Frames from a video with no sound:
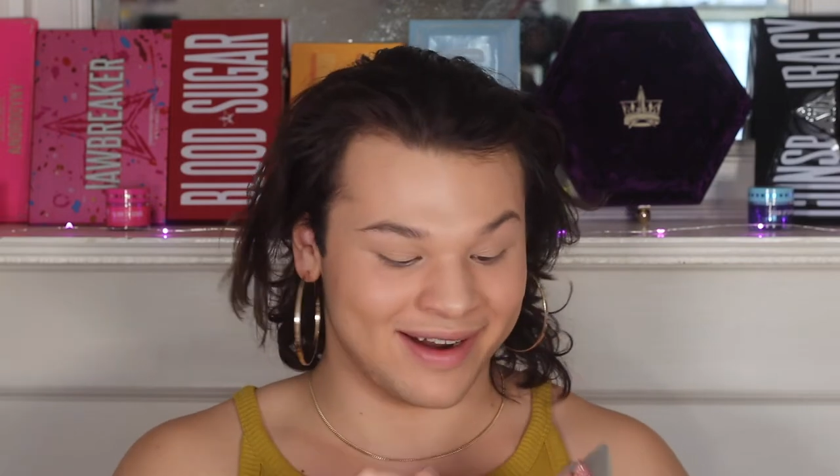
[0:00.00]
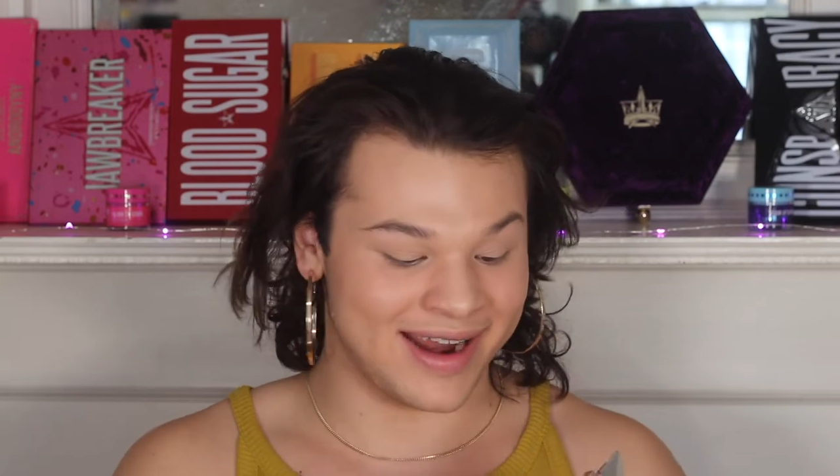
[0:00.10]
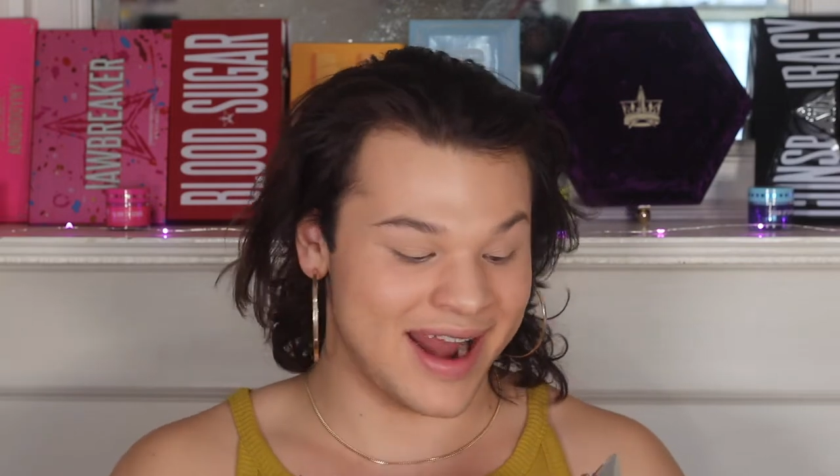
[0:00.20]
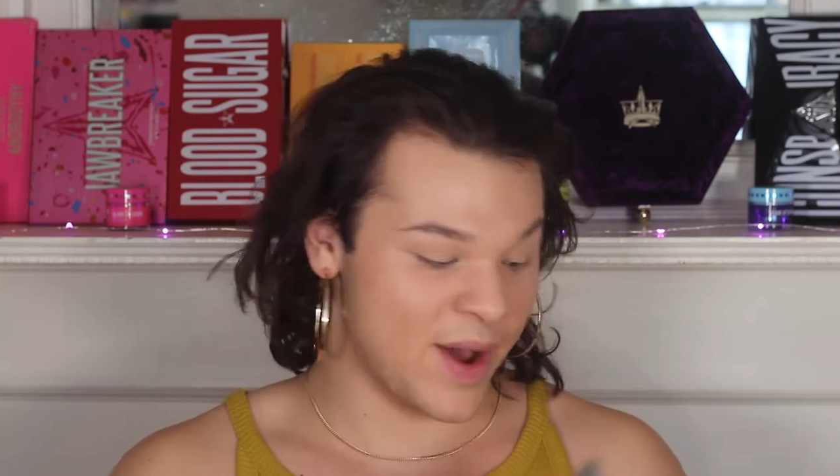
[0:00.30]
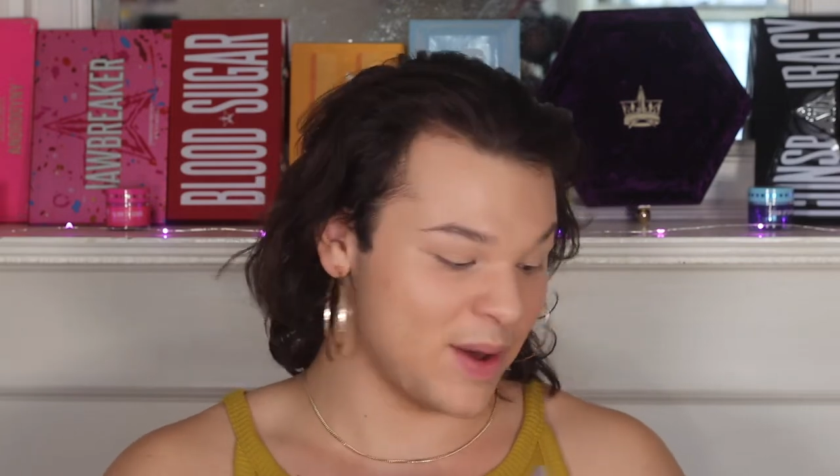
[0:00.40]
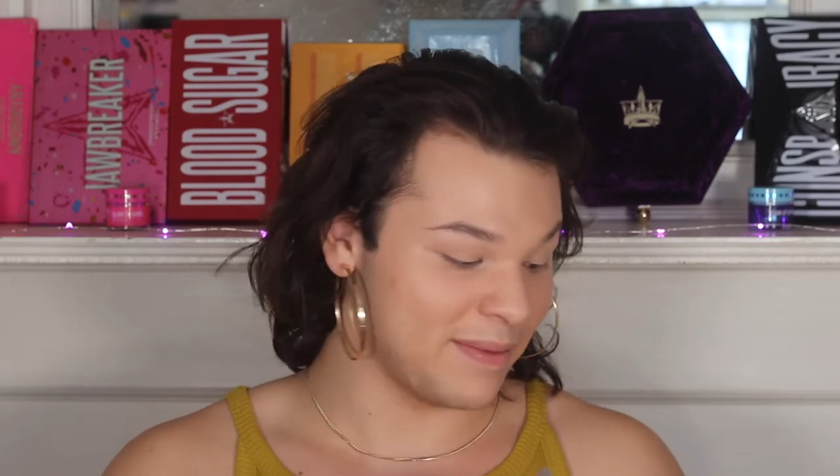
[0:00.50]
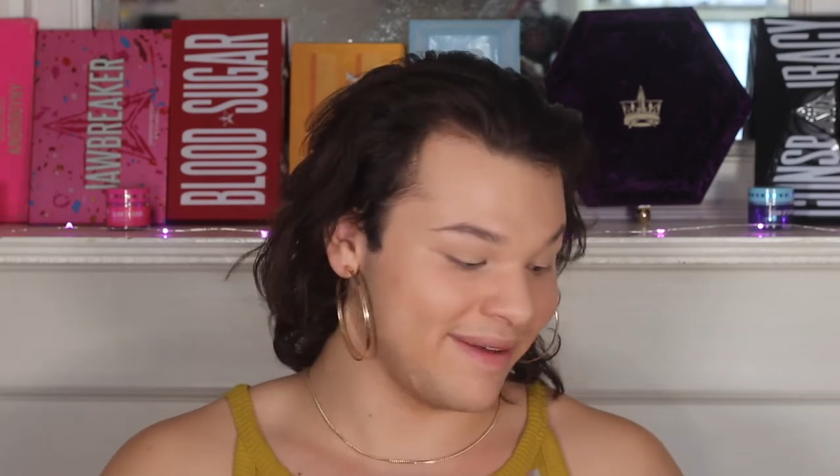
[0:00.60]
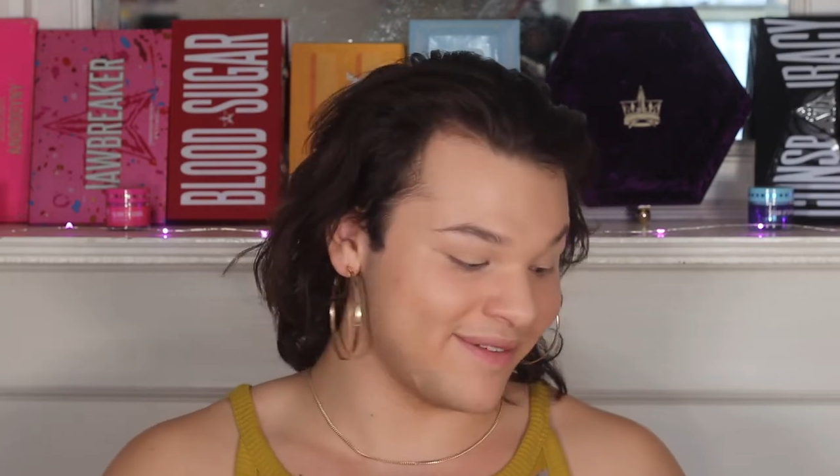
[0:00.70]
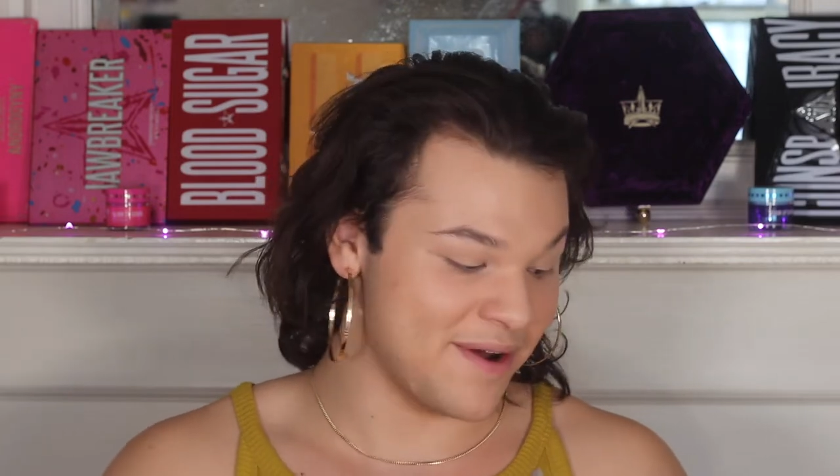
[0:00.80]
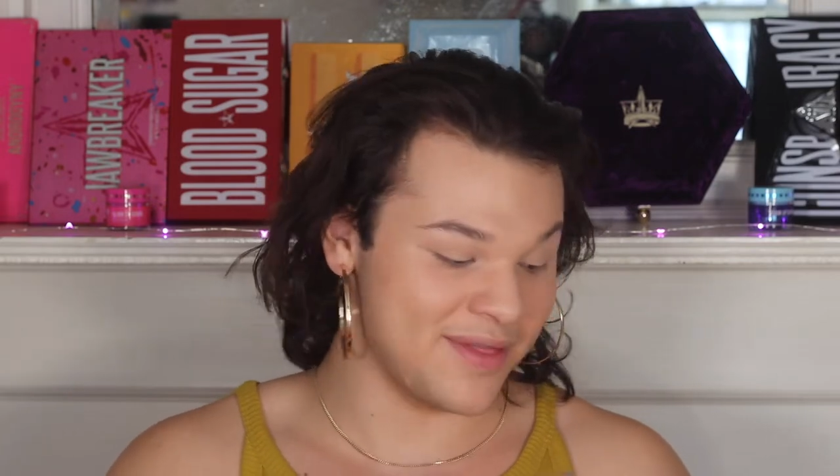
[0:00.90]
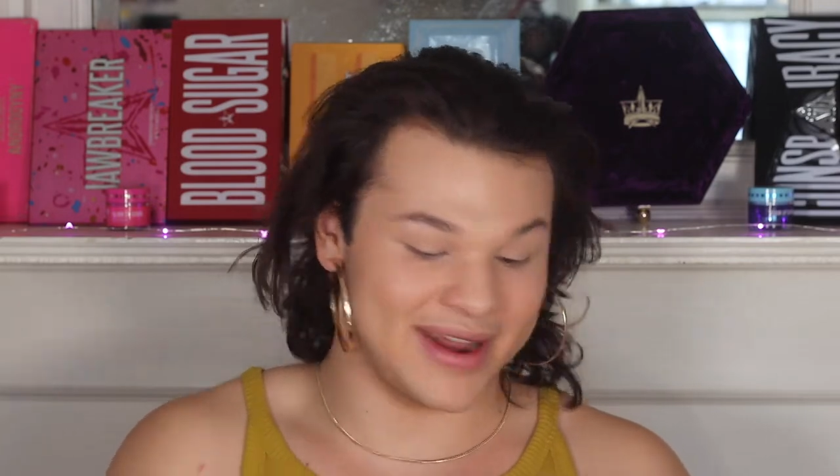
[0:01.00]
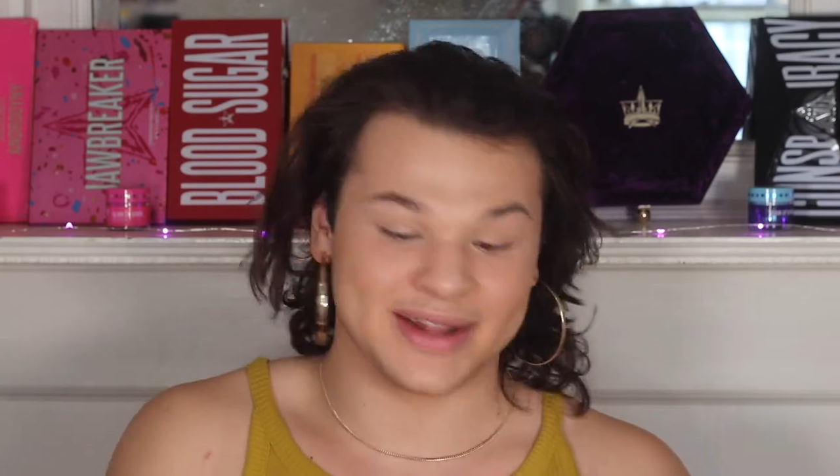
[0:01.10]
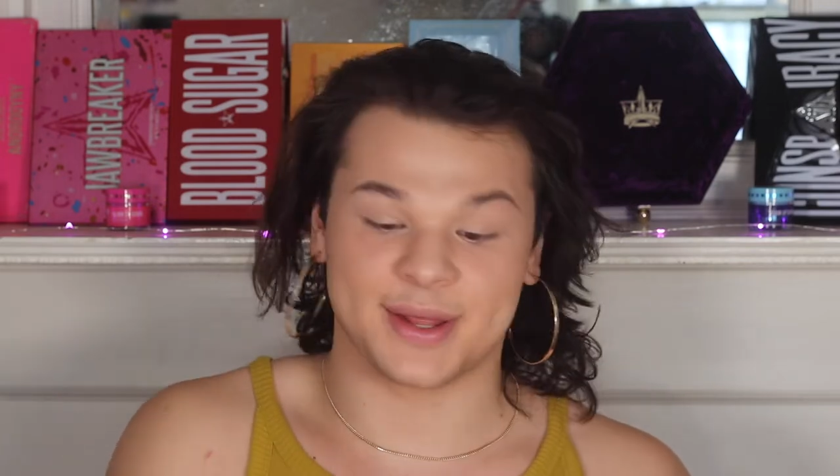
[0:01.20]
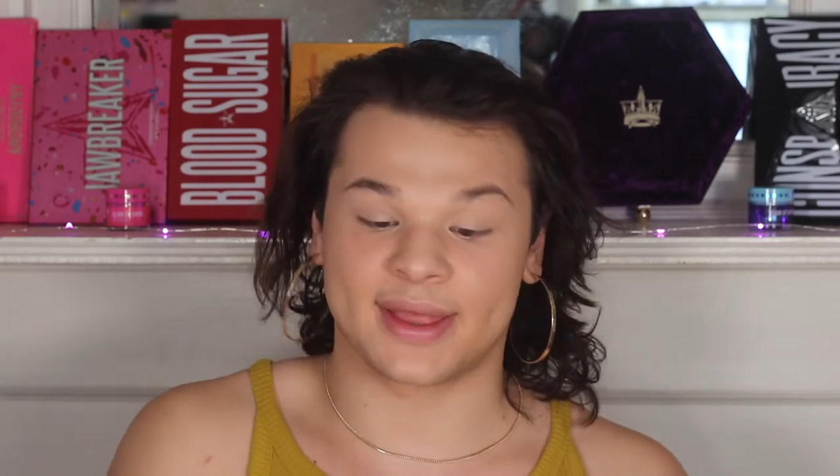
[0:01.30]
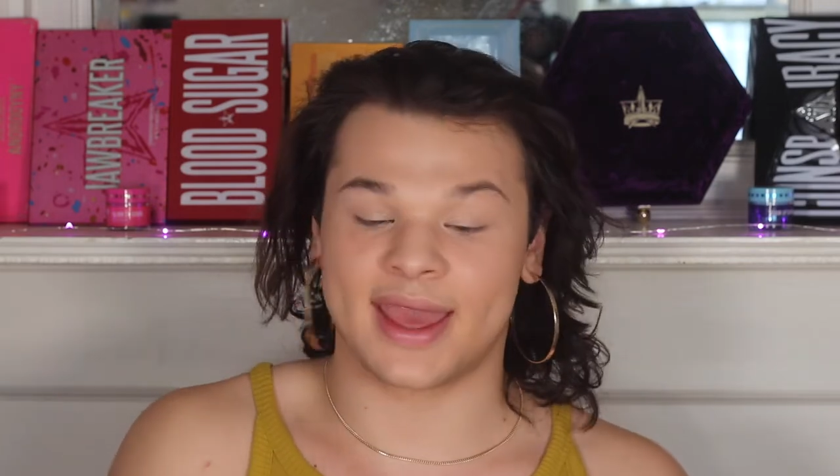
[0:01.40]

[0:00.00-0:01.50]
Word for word: right now on my phone that I just